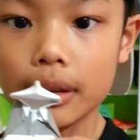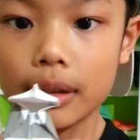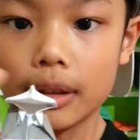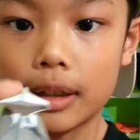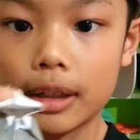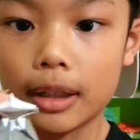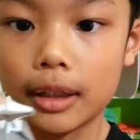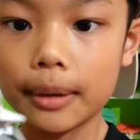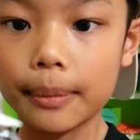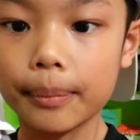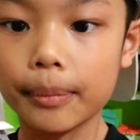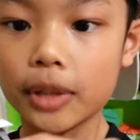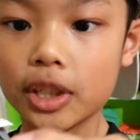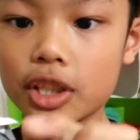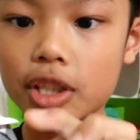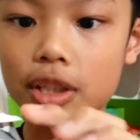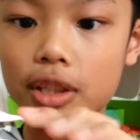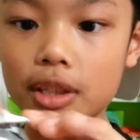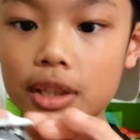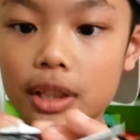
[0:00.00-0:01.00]
As
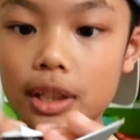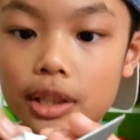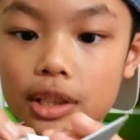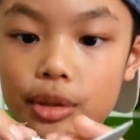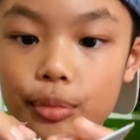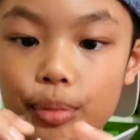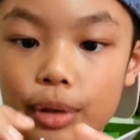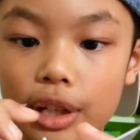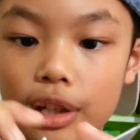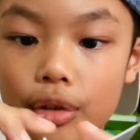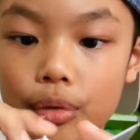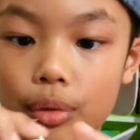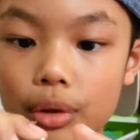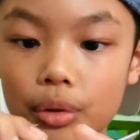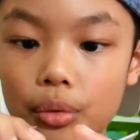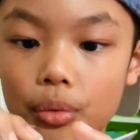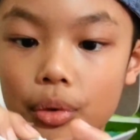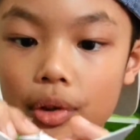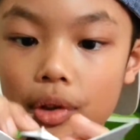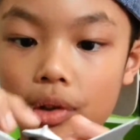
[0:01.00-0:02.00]
you can see, it's a
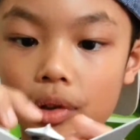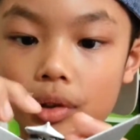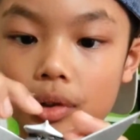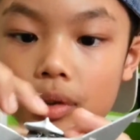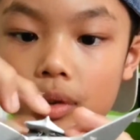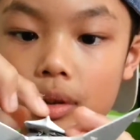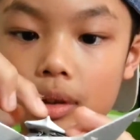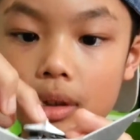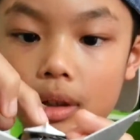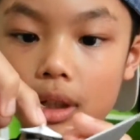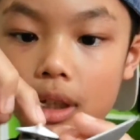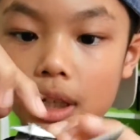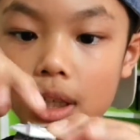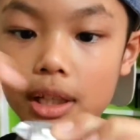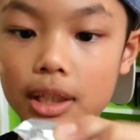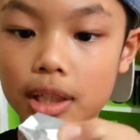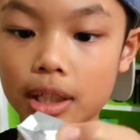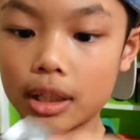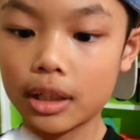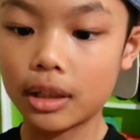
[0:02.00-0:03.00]
penguin with
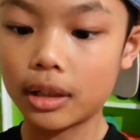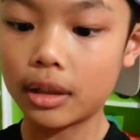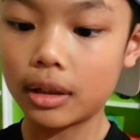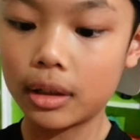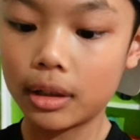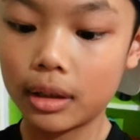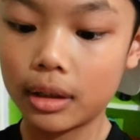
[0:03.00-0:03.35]
eyes here,